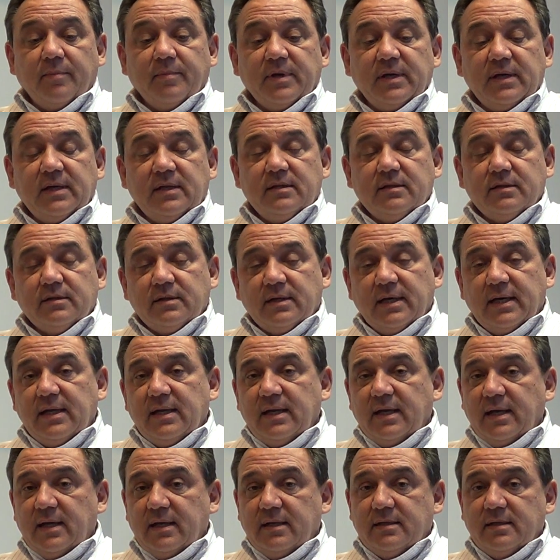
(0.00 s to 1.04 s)
In the
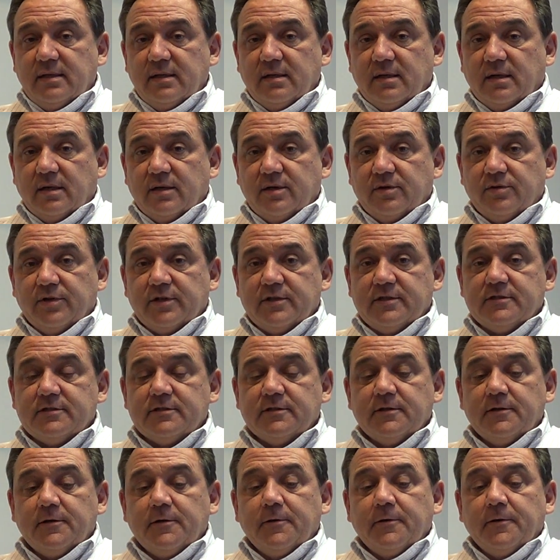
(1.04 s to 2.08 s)
late 1800s,
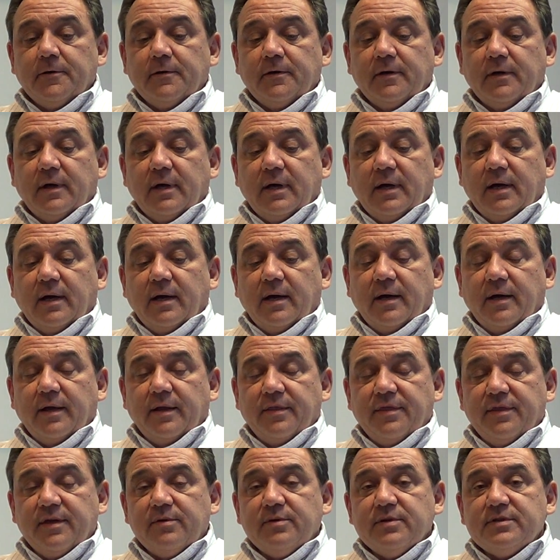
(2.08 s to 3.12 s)

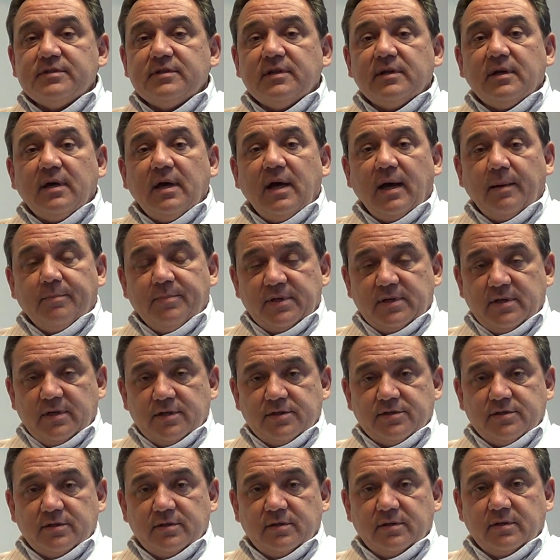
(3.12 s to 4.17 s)
there was
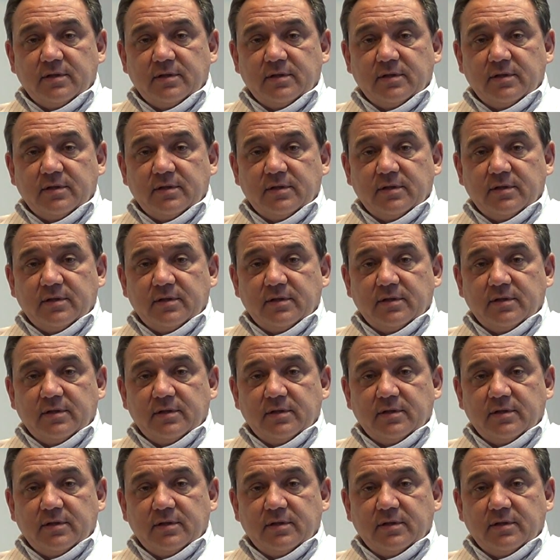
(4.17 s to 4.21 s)
competition